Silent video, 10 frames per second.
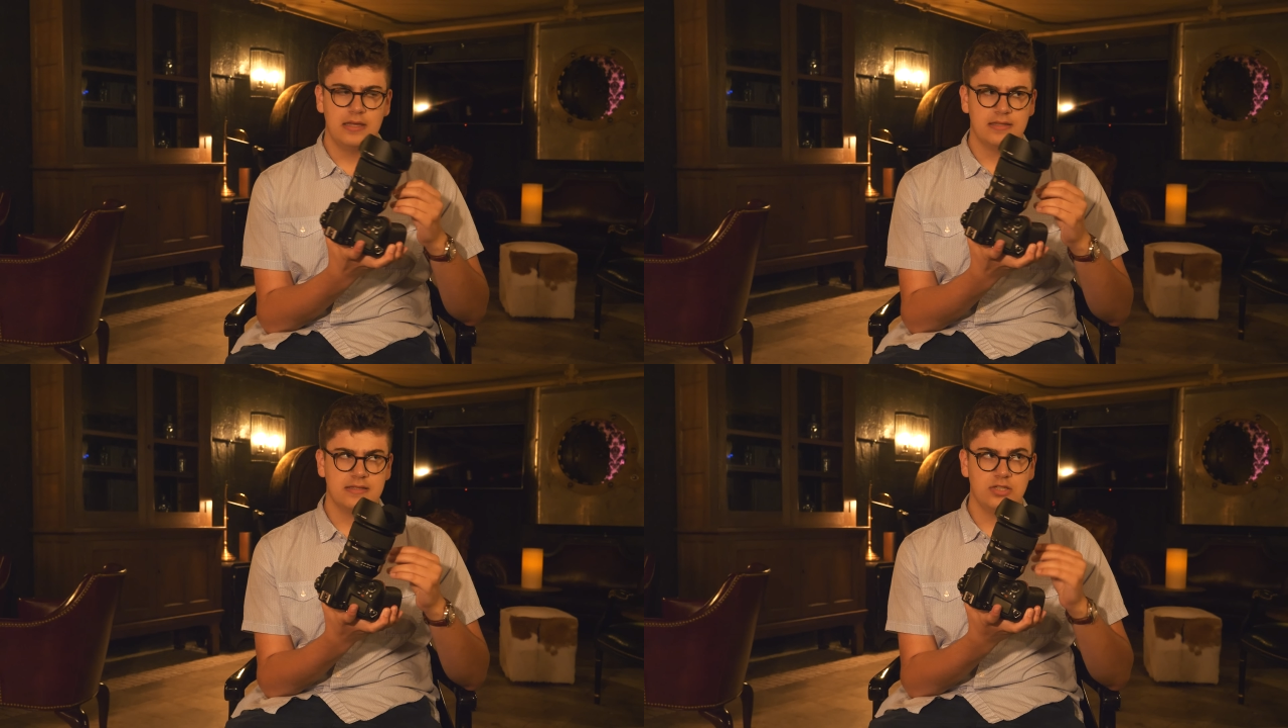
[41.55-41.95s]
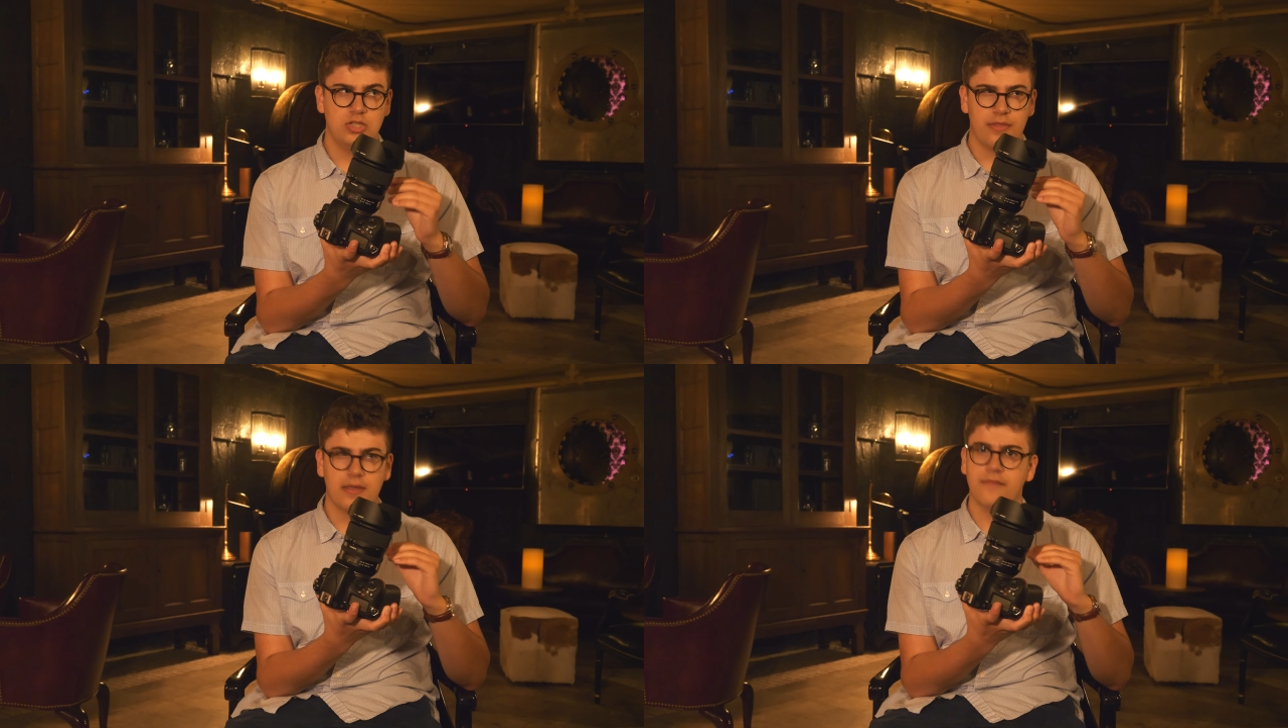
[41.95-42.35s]

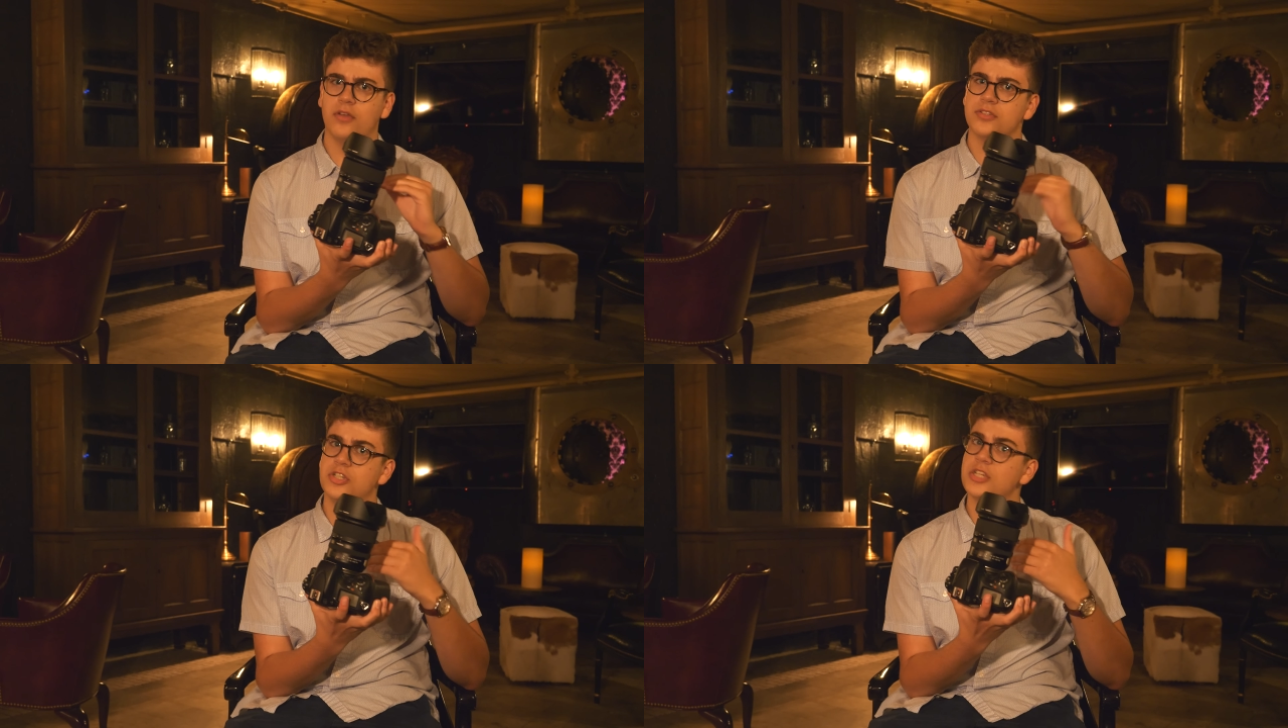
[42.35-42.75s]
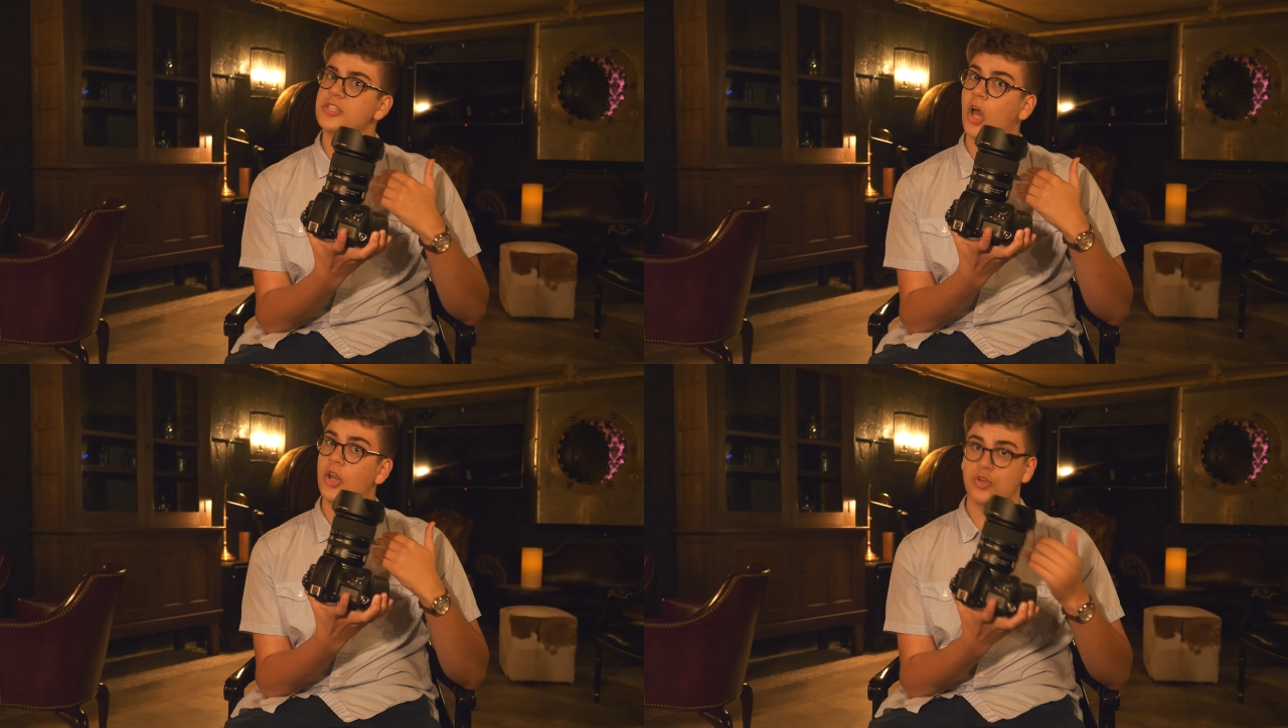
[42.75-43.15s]
I think it falls
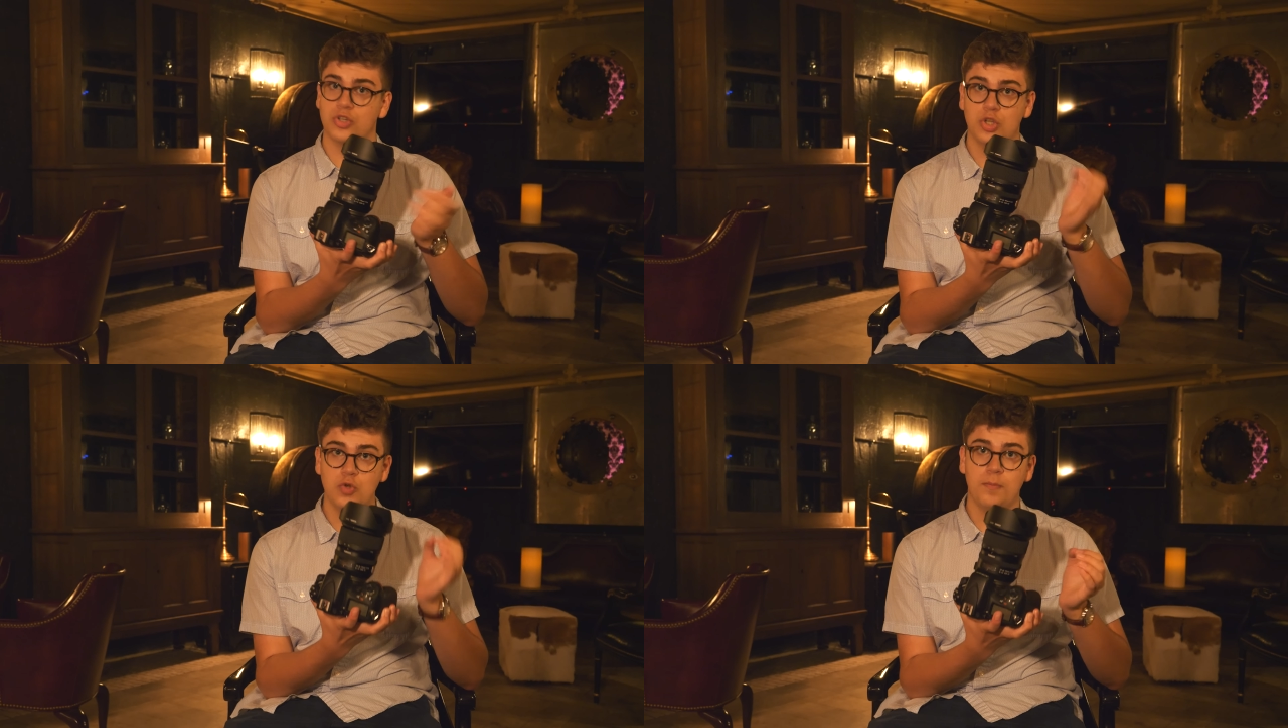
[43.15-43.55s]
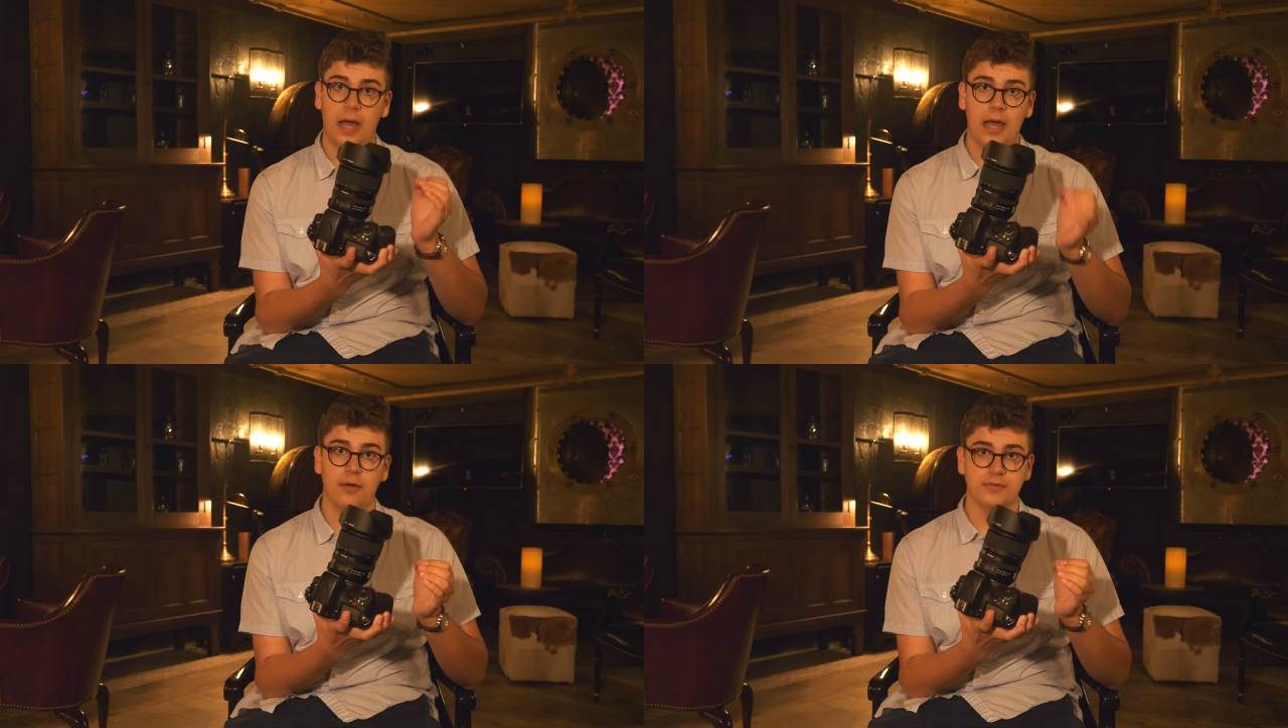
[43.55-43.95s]
just under 2
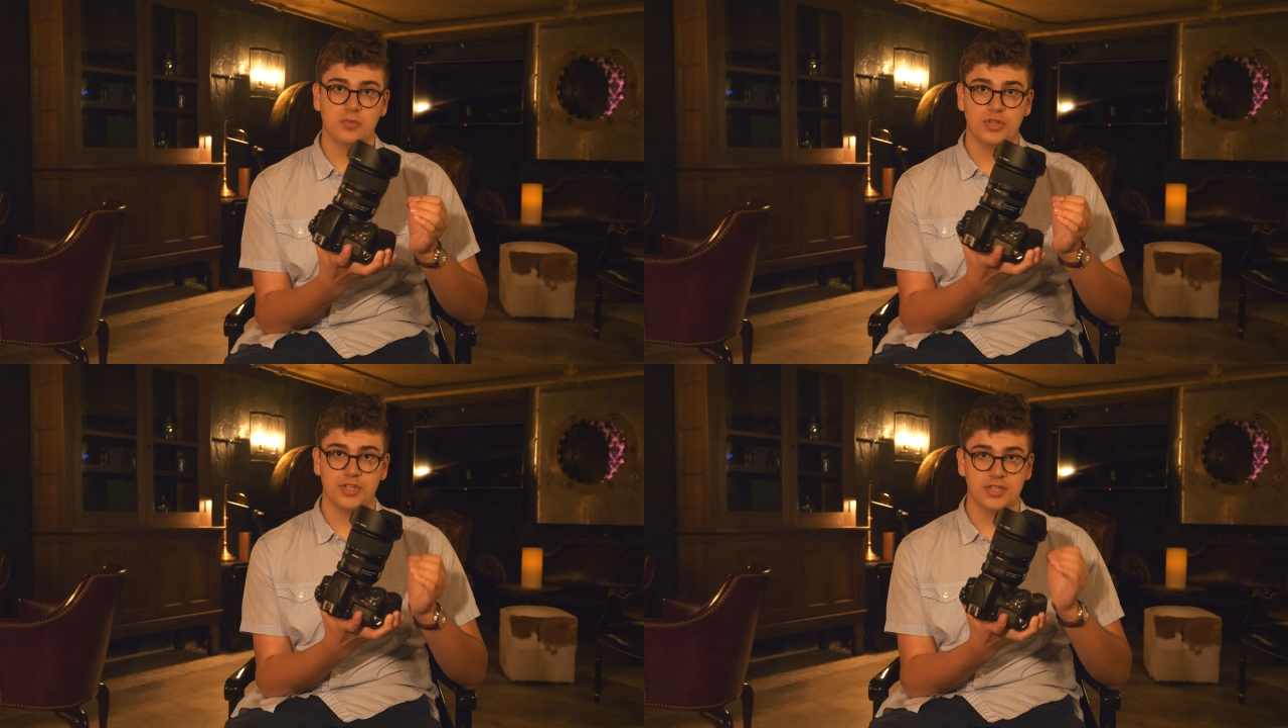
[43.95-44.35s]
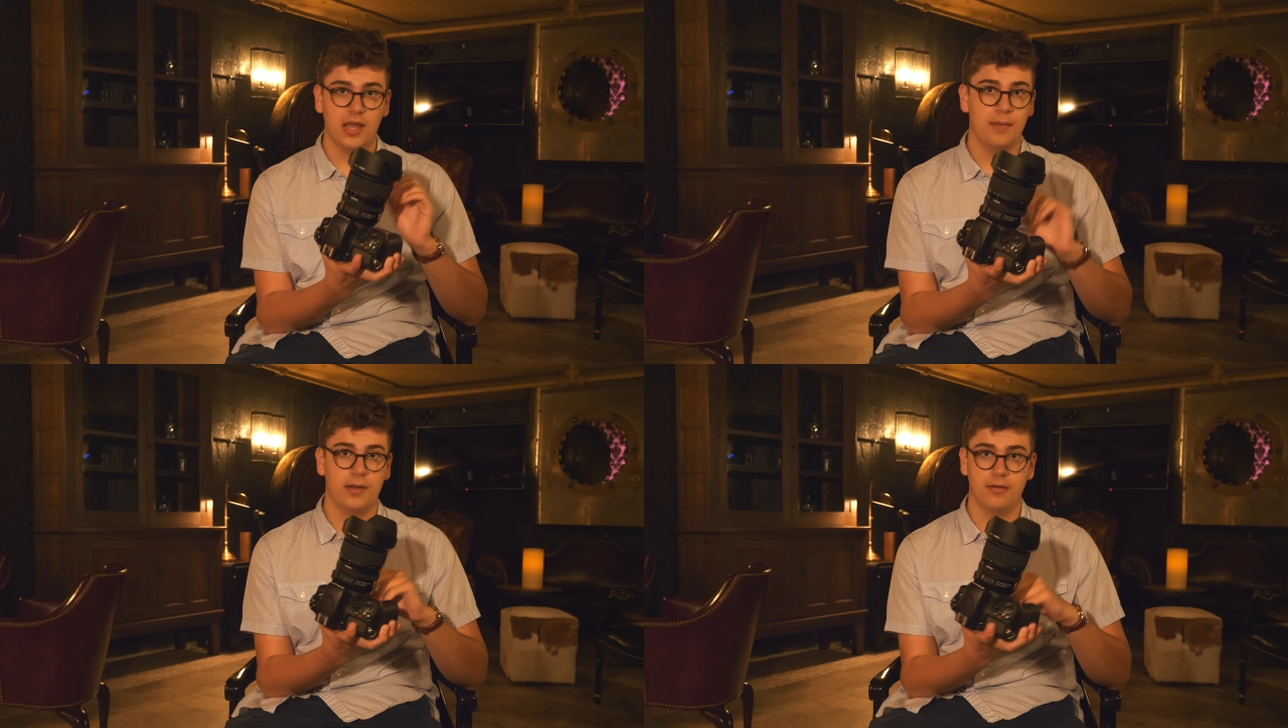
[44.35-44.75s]
pounds, which is a
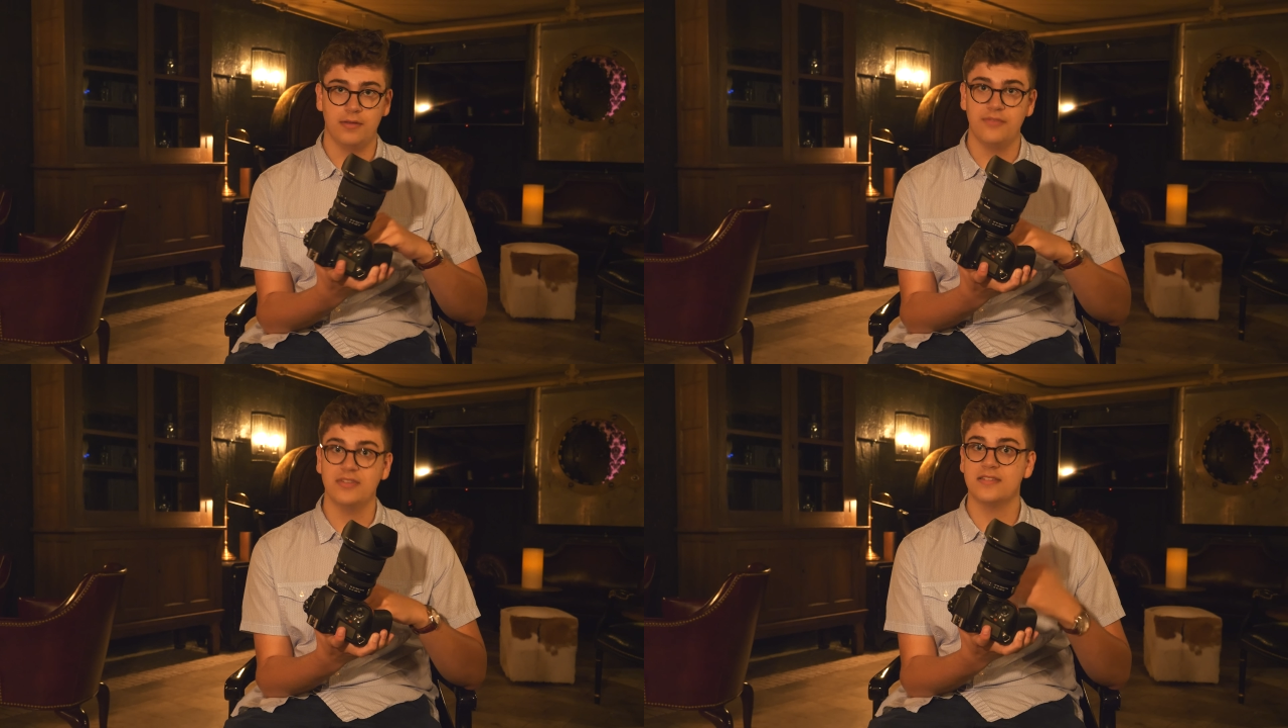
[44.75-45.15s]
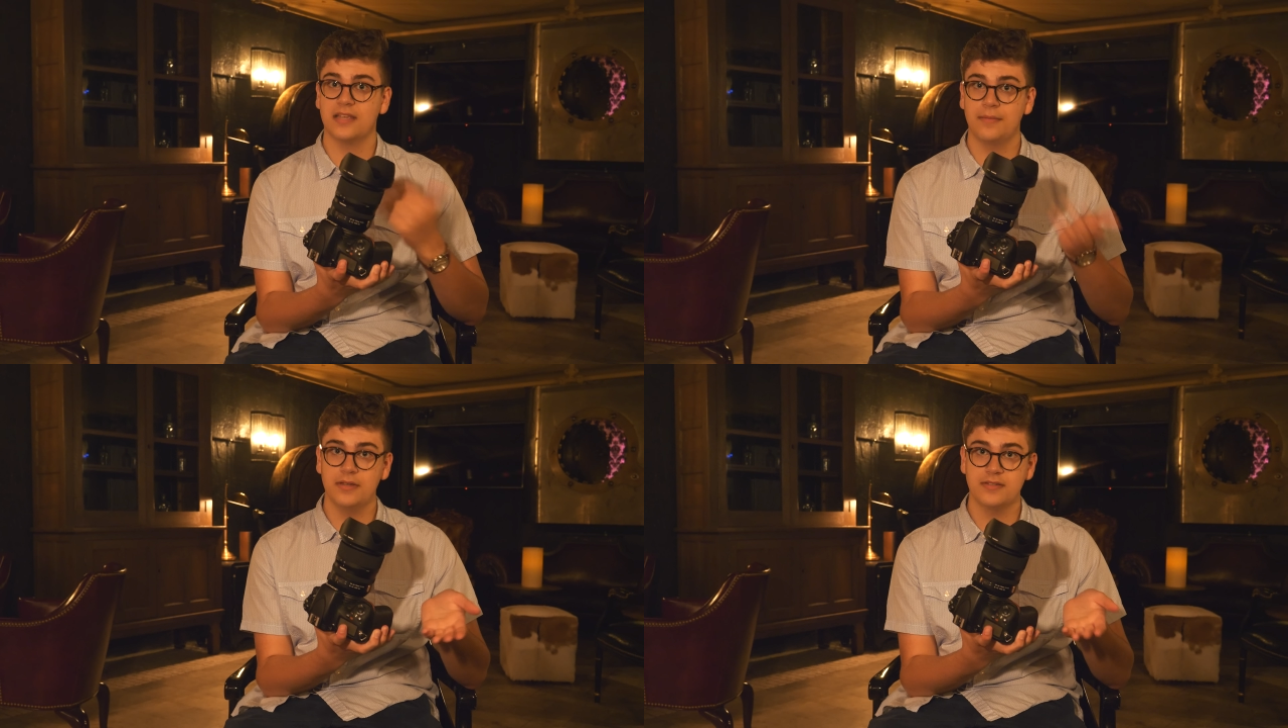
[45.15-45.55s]
lot better than even
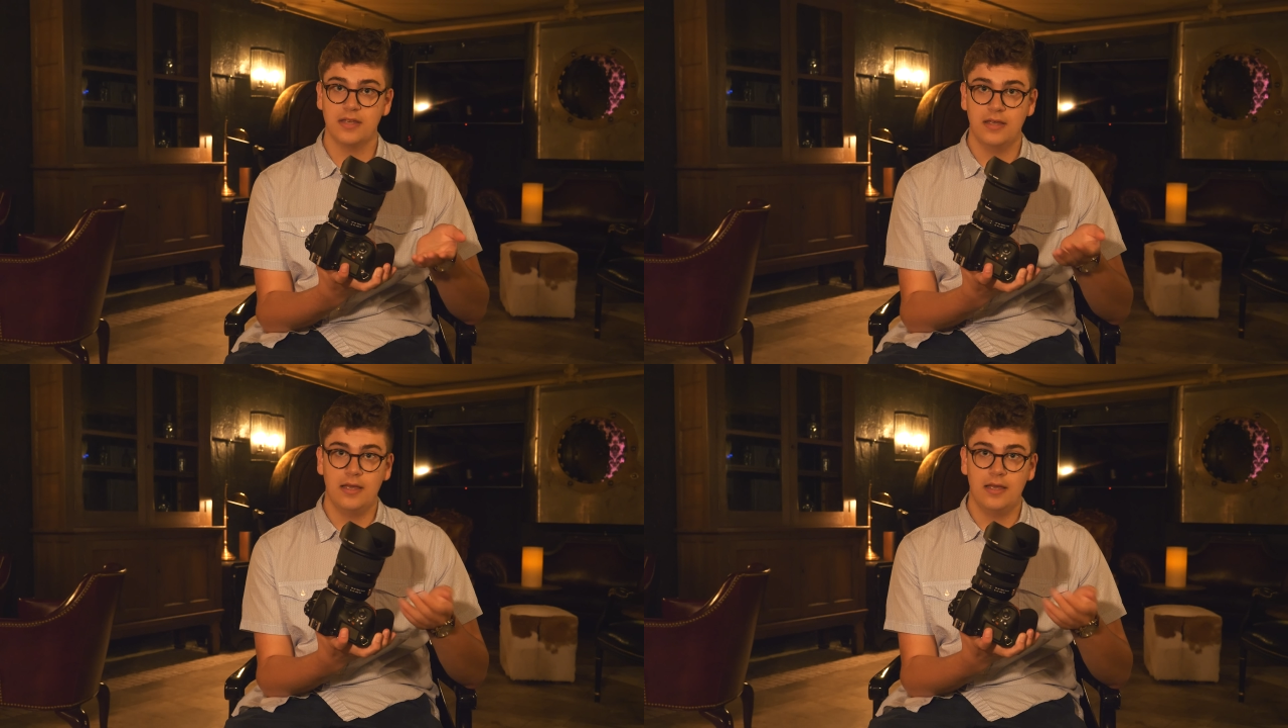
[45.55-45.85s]
Sigma's,